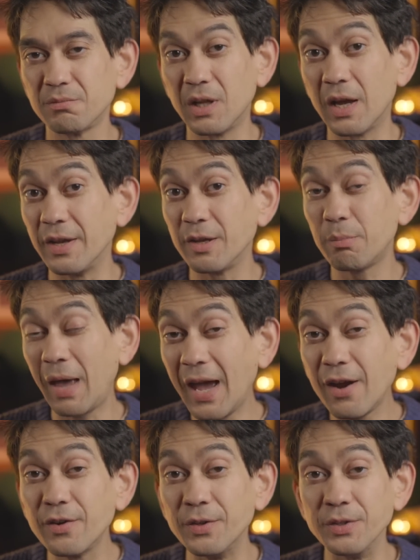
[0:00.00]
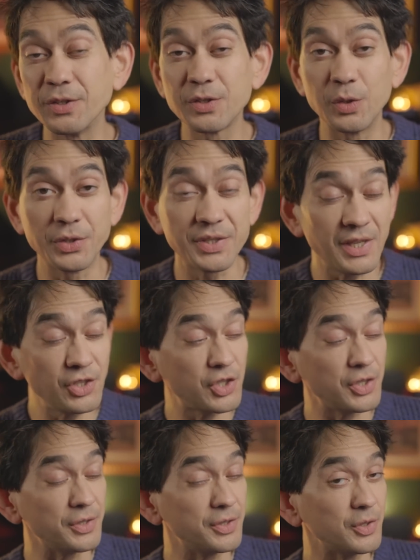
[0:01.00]
like parents or
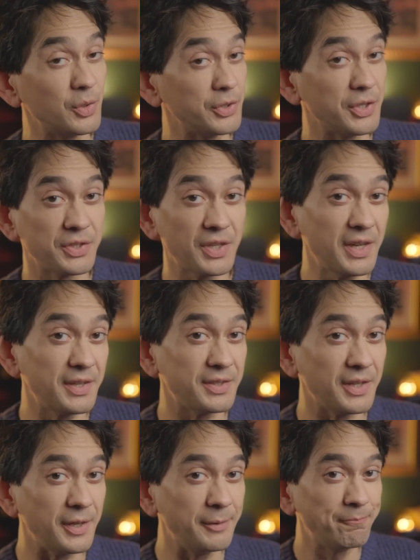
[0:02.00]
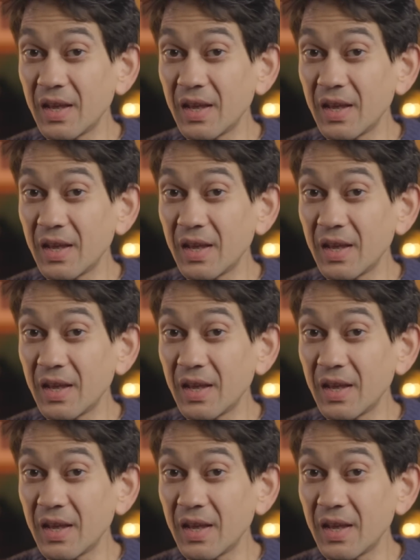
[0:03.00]
teachers or society.